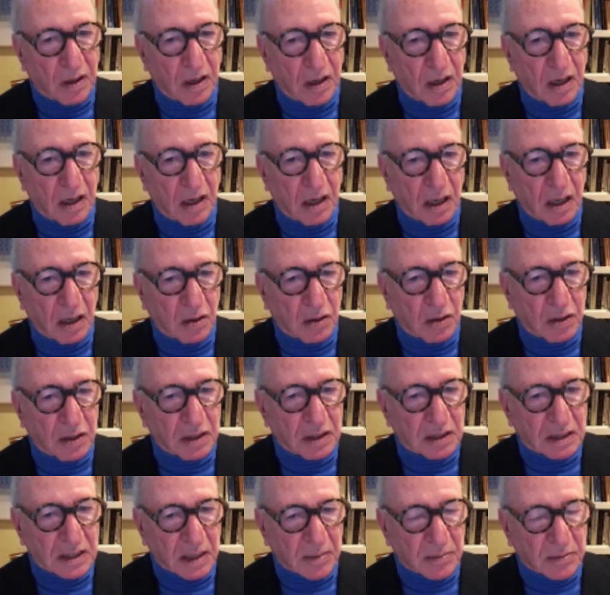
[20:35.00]
according
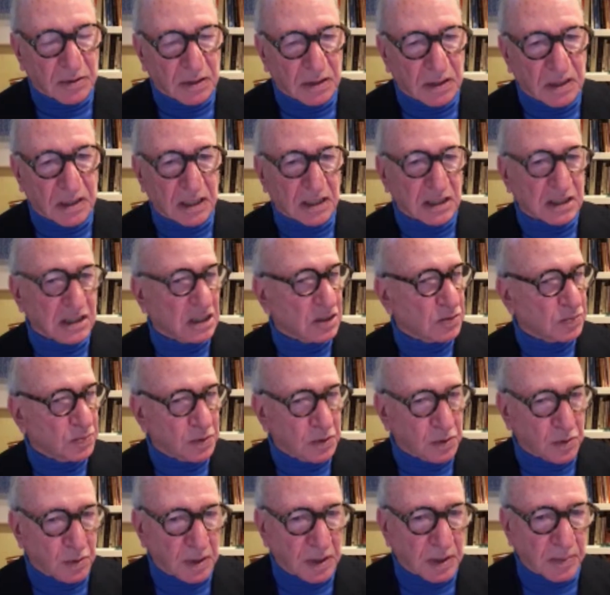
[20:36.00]
to some statistics,
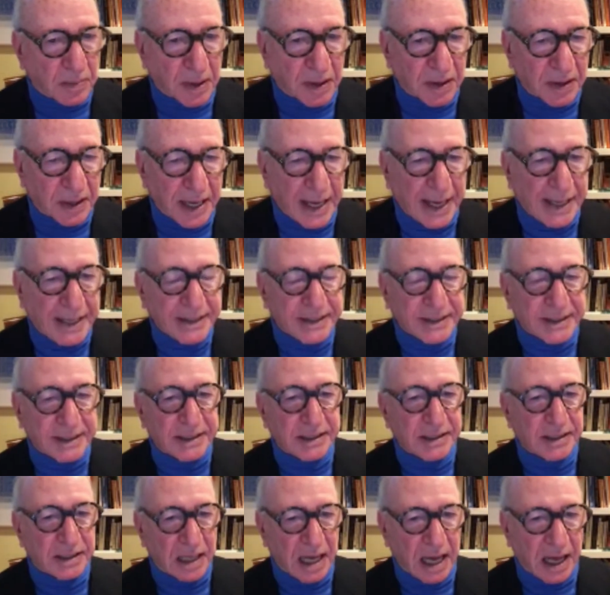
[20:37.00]
between about
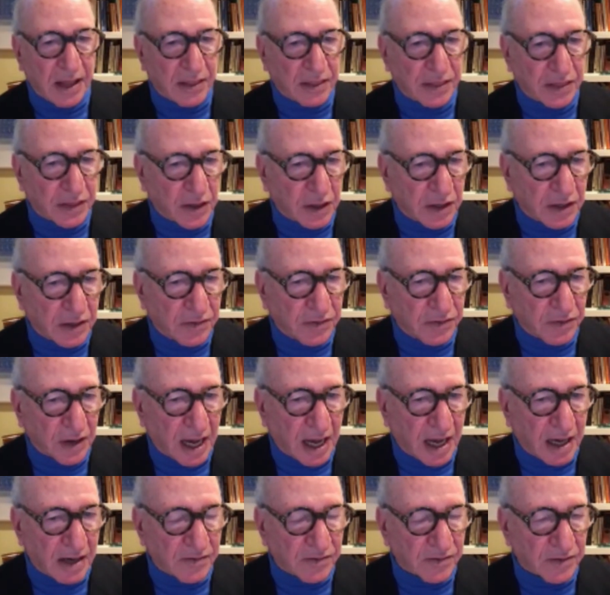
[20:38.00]
18 and
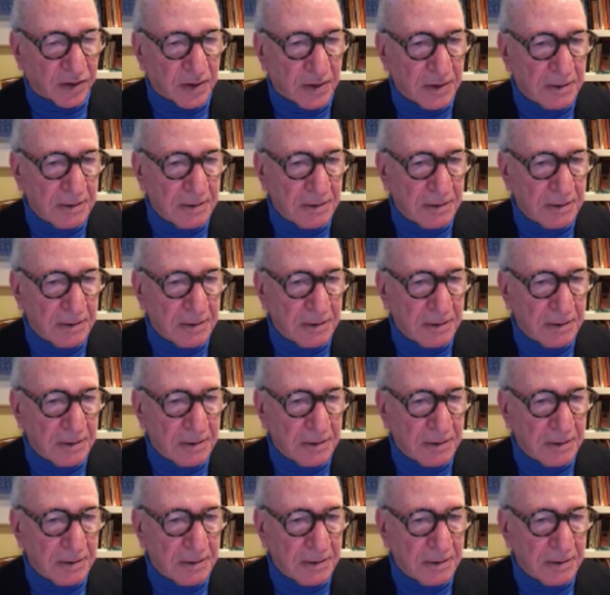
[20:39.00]
35.